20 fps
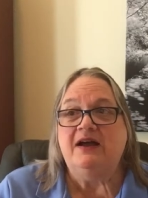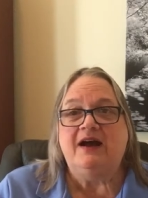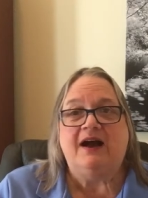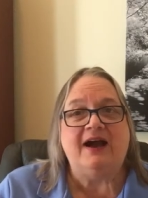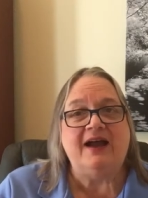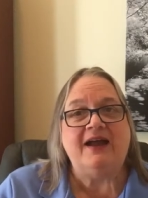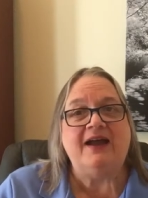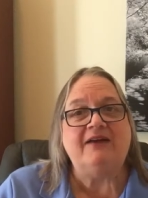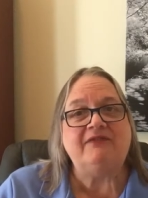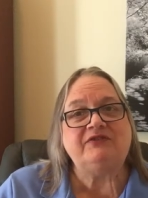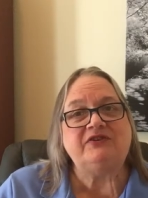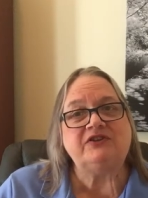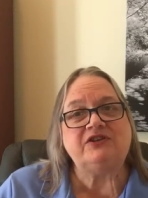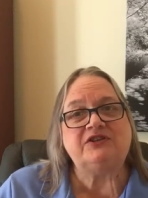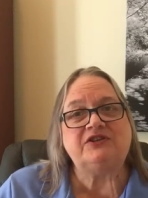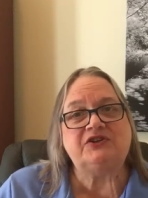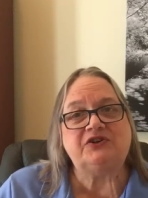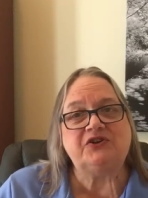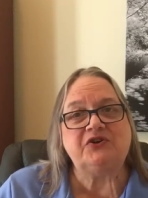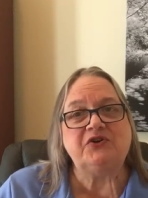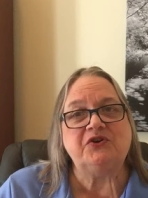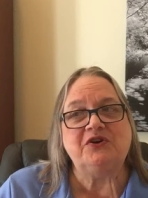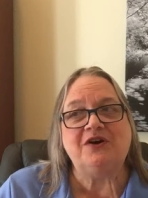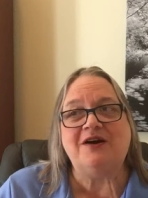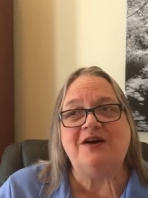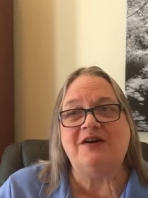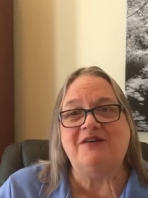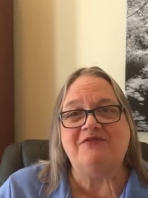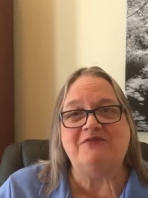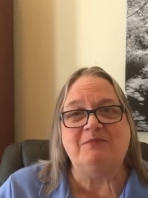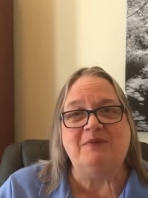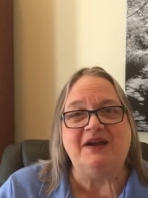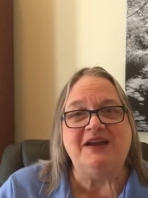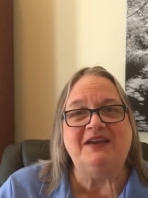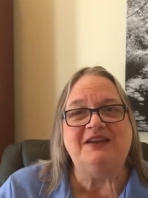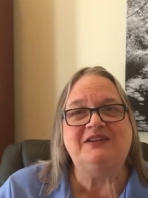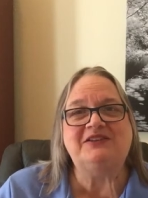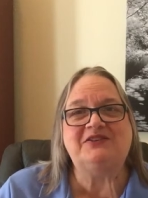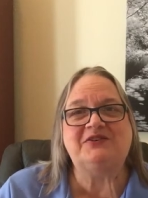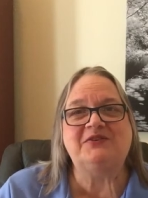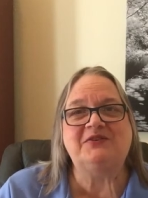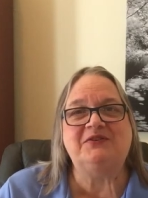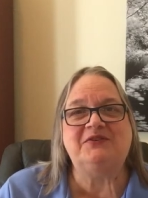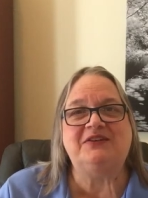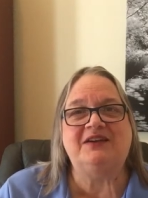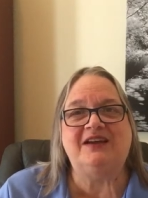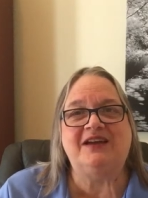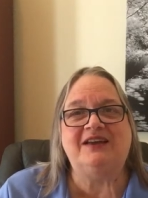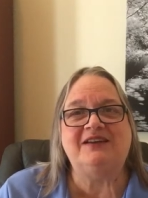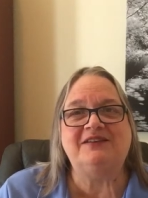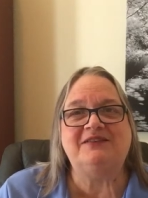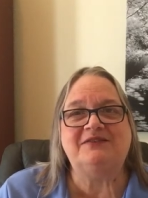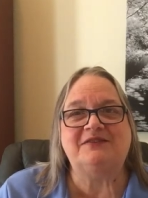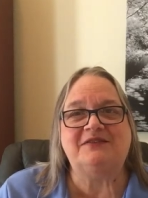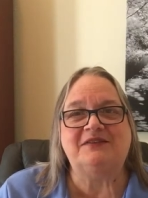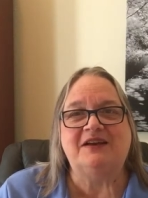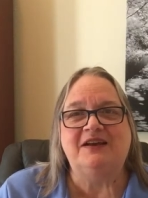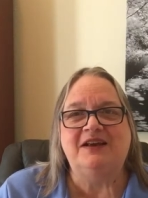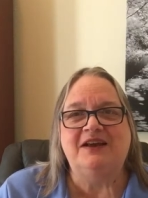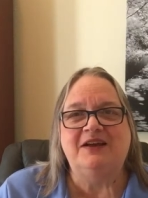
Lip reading: I have to turn off my internal editor